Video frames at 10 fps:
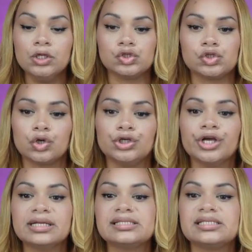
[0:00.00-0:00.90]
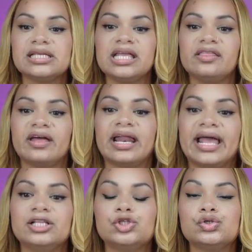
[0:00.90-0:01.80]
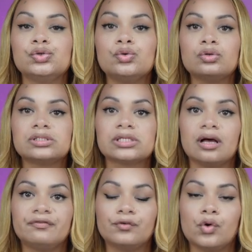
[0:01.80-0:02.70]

so you're gonna see that I do scuff